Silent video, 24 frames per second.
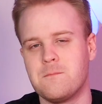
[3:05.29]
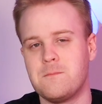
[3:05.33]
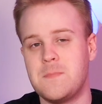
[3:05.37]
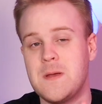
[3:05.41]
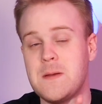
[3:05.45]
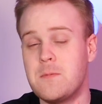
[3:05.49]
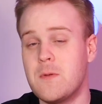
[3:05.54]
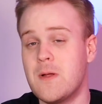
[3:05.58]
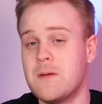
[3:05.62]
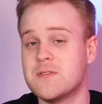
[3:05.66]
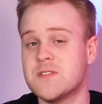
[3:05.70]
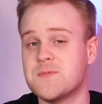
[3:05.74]

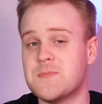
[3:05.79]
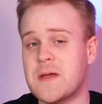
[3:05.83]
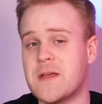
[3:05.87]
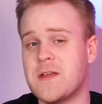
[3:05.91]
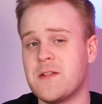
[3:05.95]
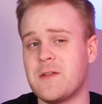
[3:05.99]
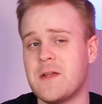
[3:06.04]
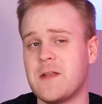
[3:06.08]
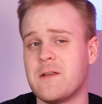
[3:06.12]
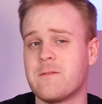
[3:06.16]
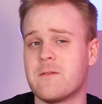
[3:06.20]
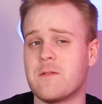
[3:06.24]
People have
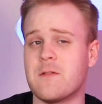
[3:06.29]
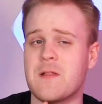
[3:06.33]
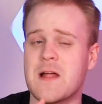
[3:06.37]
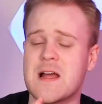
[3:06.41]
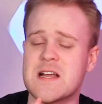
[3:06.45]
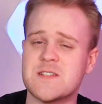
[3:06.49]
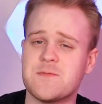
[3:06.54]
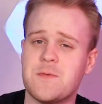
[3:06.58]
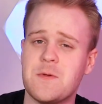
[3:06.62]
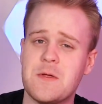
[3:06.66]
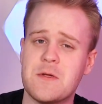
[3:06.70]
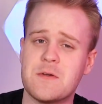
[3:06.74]
speculated for the
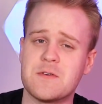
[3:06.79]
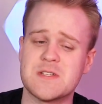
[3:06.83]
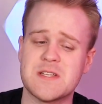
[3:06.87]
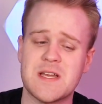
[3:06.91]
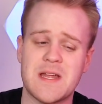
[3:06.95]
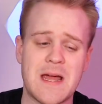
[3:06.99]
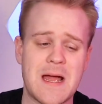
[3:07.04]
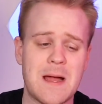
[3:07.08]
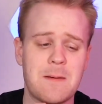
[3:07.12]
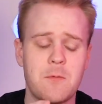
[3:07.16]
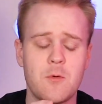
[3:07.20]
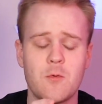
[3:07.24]
last few years that
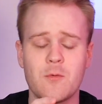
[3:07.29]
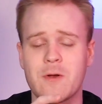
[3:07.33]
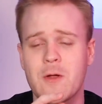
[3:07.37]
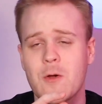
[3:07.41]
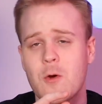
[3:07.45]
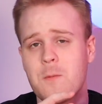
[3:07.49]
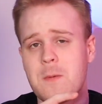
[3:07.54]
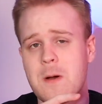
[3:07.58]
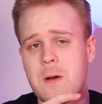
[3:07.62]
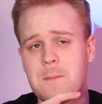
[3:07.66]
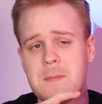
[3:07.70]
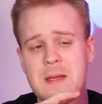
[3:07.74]
Apple would go
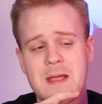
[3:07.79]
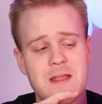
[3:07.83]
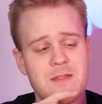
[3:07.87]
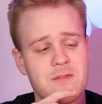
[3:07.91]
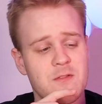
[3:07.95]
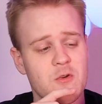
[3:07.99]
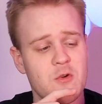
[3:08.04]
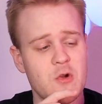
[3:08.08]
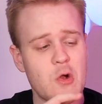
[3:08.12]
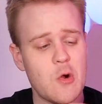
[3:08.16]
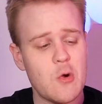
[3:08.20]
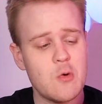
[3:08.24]
about making
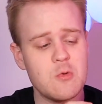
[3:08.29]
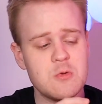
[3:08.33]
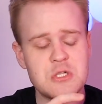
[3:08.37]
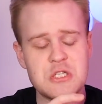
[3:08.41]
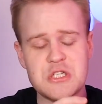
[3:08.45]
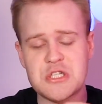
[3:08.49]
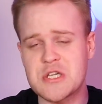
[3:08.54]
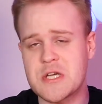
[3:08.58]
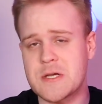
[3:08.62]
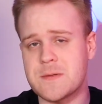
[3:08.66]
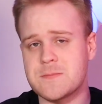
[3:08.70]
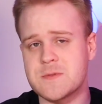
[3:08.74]
their own
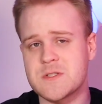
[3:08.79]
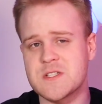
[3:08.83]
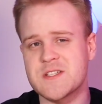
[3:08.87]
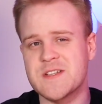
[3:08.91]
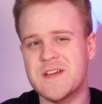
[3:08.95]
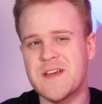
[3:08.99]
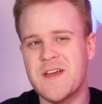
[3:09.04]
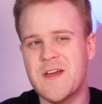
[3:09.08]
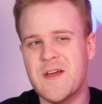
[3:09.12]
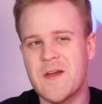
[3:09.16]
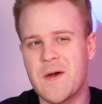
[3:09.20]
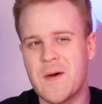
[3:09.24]
chips
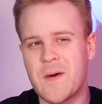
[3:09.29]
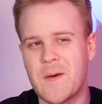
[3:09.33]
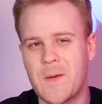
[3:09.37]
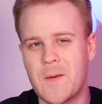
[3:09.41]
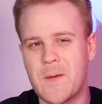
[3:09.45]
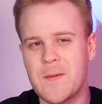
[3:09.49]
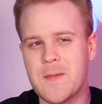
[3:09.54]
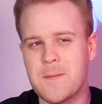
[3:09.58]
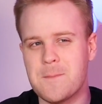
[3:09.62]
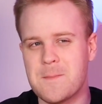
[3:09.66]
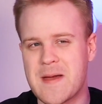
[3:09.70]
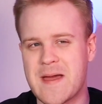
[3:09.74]

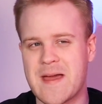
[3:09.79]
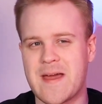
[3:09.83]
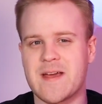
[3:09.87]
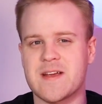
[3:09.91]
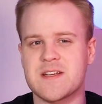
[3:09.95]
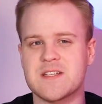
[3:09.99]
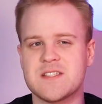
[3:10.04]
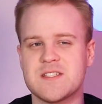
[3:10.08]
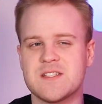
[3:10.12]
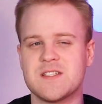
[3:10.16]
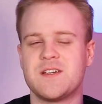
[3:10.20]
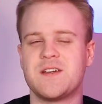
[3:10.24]
on the
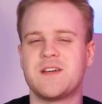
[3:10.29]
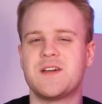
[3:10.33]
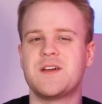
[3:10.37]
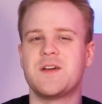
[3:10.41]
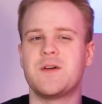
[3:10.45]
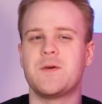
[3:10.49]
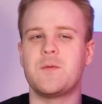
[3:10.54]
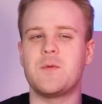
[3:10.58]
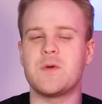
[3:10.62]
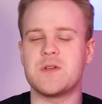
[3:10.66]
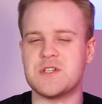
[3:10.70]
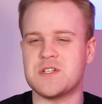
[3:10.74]
Macs,
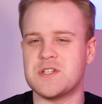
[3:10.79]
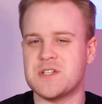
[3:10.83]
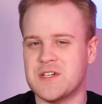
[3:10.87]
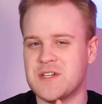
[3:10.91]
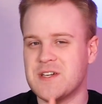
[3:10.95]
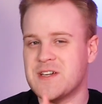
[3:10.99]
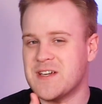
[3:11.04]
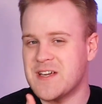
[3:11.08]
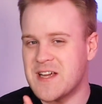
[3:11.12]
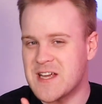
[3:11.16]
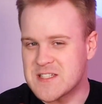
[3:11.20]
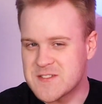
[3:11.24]
which
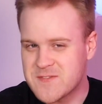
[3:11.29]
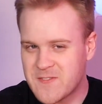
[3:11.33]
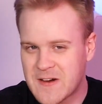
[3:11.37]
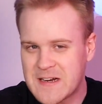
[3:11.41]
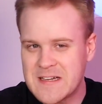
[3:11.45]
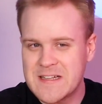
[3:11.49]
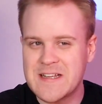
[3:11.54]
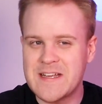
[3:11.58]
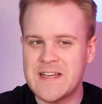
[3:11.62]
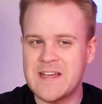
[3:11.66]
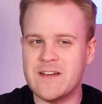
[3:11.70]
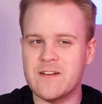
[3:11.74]
it's
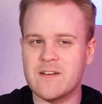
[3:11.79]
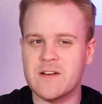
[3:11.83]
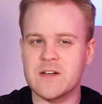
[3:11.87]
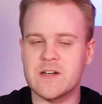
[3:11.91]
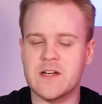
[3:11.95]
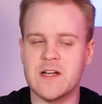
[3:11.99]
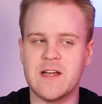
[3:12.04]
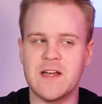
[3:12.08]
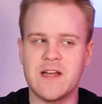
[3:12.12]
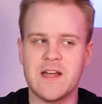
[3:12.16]
finally here,